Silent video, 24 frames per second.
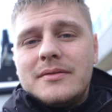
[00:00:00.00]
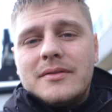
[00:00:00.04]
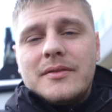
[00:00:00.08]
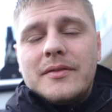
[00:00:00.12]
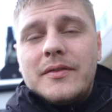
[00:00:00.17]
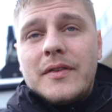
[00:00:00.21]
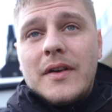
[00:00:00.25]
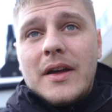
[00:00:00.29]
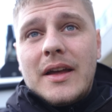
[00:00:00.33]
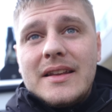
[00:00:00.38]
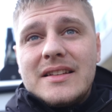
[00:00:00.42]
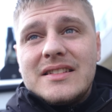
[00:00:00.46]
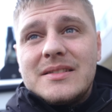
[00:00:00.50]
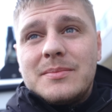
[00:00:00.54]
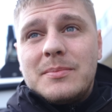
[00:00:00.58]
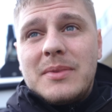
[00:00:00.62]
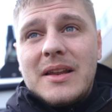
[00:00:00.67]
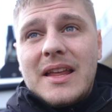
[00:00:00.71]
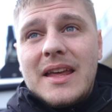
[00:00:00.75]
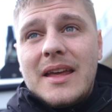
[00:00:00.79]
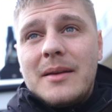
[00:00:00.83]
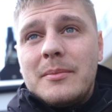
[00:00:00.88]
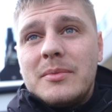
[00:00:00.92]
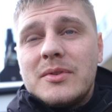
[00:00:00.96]
30
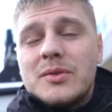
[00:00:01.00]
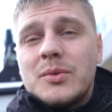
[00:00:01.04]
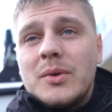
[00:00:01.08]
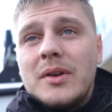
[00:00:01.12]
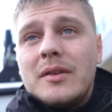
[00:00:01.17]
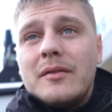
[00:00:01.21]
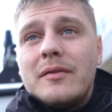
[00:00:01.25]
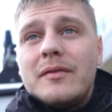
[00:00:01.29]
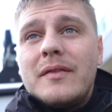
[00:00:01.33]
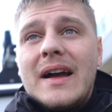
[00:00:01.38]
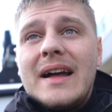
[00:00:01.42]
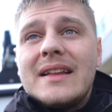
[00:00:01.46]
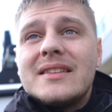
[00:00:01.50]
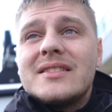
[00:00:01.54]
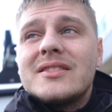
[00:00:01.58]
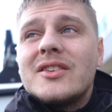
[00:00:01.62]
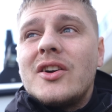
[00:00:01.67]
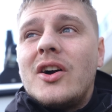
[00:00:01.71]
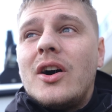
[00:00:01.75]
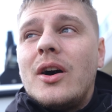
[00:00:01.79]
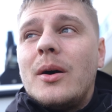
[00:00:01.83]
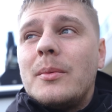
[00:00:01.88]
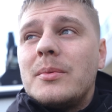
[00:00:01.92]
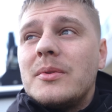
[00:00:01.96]
split between fats,
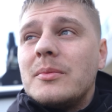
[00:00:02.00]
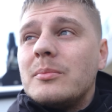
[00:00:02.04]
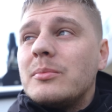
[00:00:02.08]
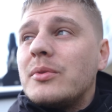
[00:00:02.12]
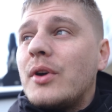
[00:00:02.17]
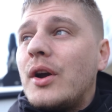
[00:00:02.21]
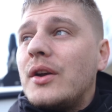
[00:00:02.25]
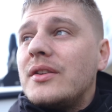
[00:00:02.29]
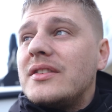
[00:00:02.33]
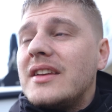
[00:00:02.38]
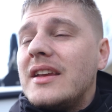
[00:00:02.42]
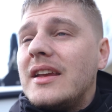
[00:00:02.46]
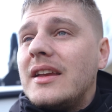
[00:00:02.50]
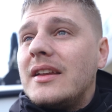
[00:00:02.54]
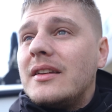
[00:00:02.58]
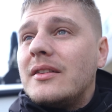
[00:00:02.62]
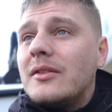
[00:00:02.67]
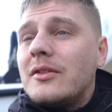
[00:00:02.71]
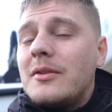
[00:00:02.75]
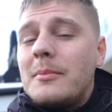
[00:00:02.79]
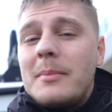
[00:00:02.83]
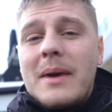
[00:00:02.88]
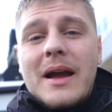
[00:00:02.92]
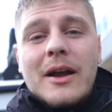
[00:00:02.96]
carbs and protein
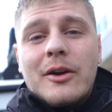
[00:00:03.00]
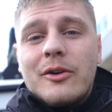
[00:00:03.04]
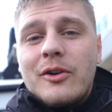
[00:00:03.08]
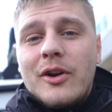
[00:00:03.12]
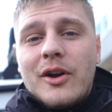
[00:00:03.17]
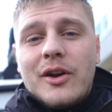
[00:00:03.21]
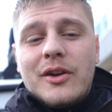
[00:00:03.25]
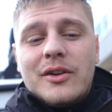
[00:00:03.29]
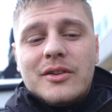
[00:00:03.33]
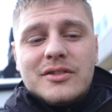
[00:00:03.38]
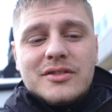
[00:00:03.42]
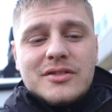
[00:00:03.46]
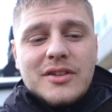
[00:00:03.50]
on the macros.